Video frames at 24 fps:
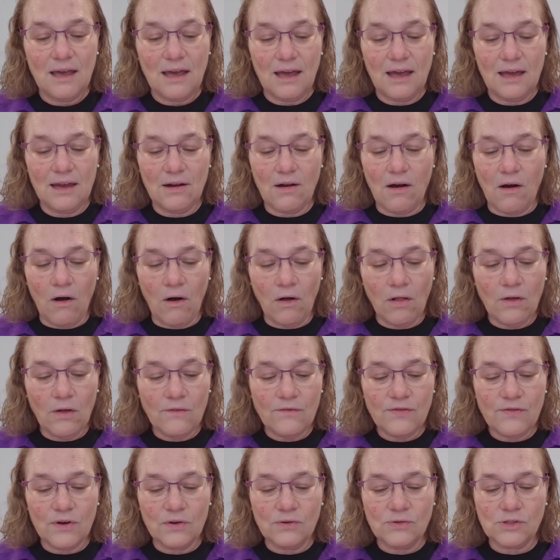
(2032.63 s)
And all
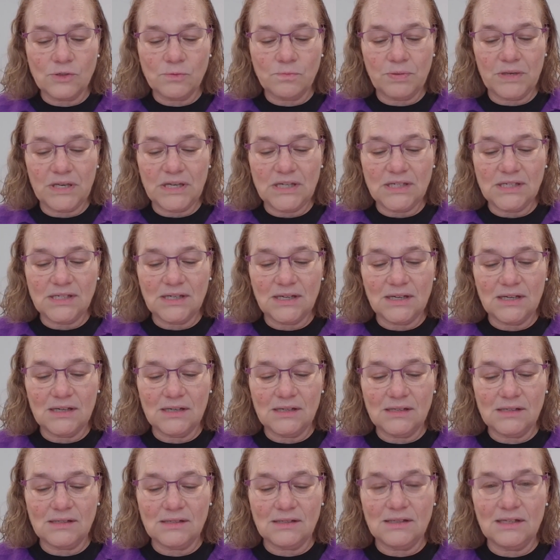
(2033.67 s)
of those
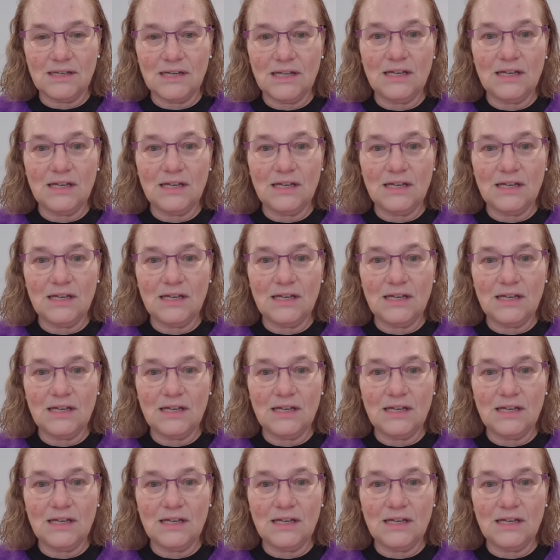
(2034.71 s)
pieces